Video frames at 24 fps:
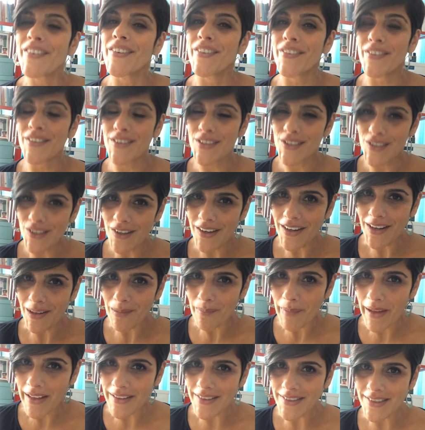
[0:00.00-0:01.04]
for sure
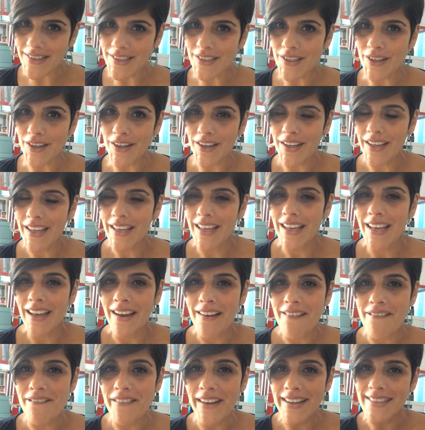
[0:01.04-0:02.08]
it'll balance your
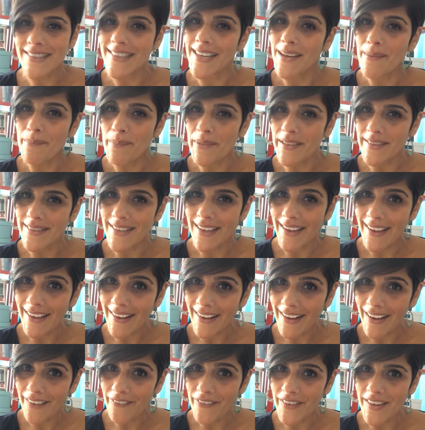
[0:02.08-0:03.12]
Vata, Pitta,
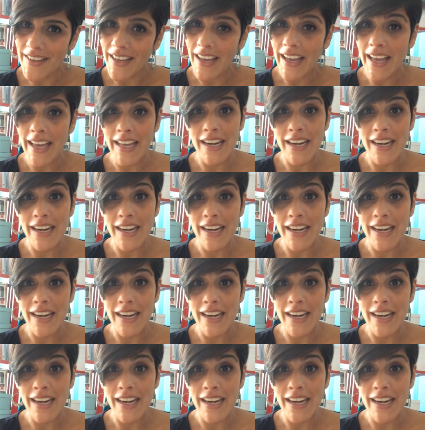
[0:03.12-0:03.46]
and Kapha.